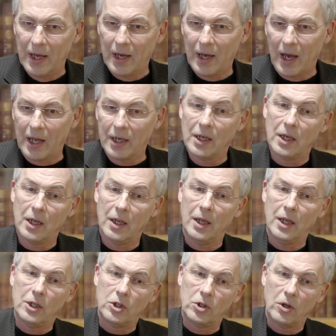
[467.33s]
and
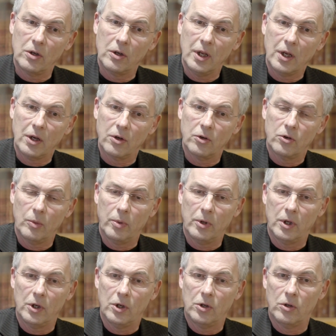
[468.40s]
it certainly
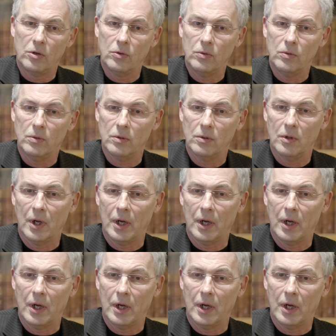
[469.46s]
contributed to